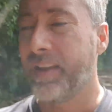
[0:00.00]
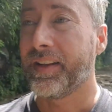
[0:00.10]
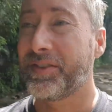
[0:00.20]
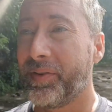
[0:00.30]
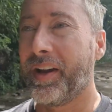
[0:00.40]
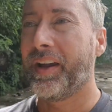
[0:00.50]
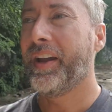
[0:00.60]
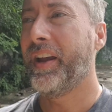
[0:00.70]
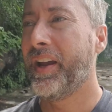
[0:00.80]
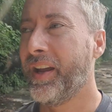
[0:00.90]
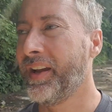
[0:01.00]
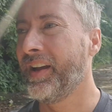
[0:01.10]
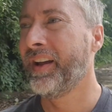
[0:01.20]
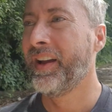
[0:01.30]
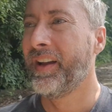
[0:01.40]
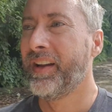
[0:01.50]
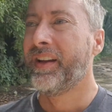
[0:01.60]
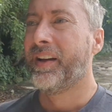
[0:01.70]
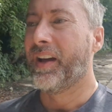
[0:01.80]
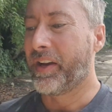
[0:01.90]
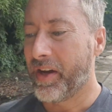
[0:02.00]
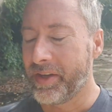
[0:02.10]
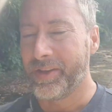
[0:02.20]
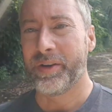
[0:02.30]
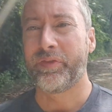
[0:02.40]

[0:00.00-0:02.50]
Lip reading: that's why I got you your